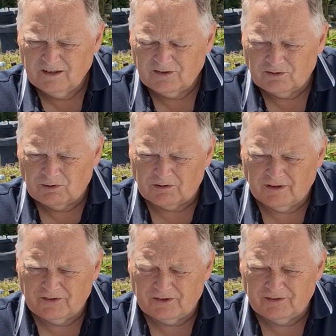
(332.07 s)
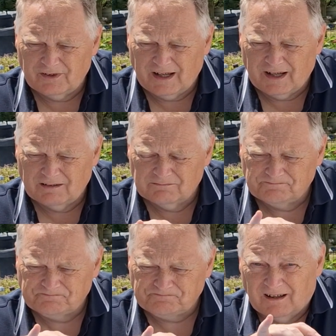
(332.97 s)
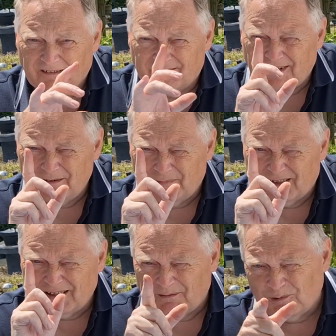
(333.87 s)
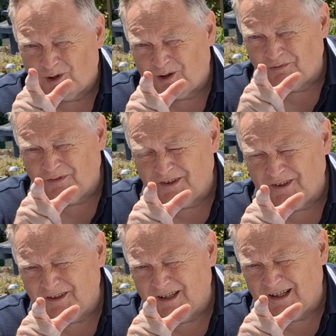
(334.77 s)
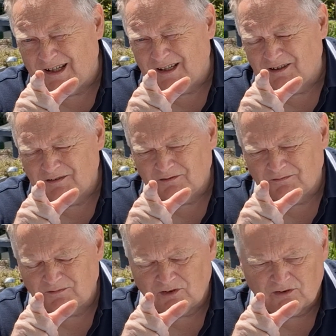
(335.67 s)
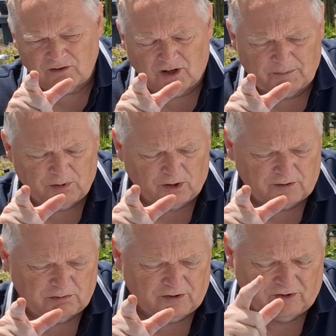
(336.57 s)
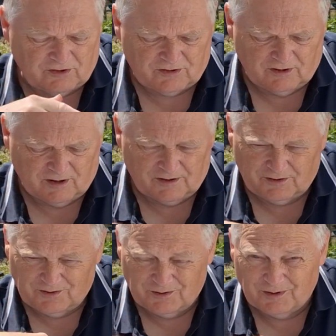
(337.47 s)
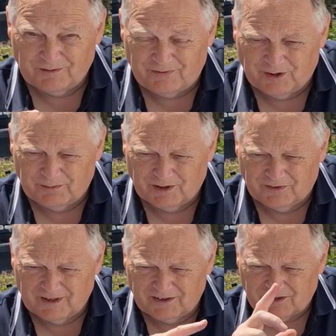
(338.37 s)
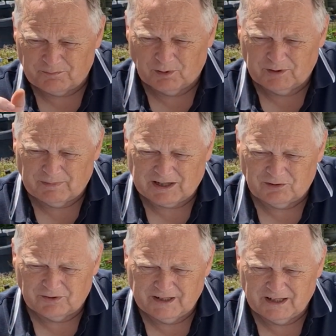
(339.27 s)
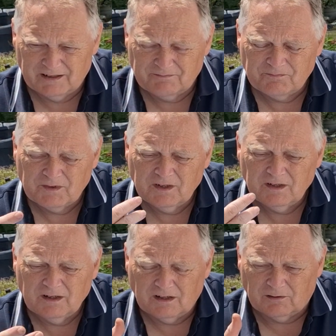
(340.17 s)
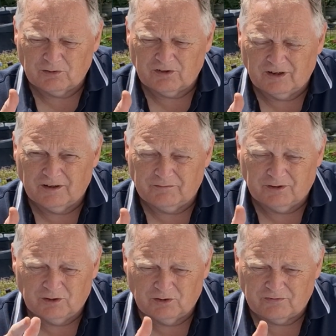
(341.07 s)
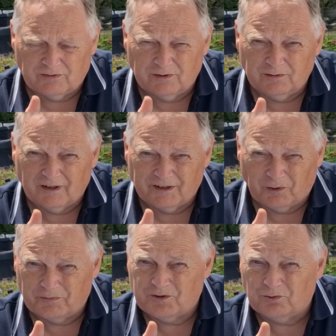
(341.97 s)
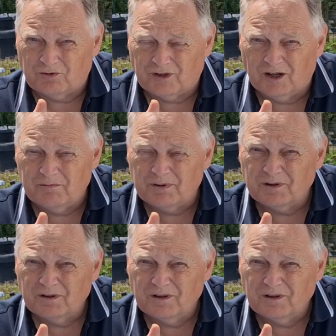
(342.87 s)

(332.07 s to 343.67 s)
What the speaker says: So what I'm going to do now, I'm going to take my camera off of the tripod, which is doing the filming on this. I'll put it back on here and I'll show you the views through an optical scope.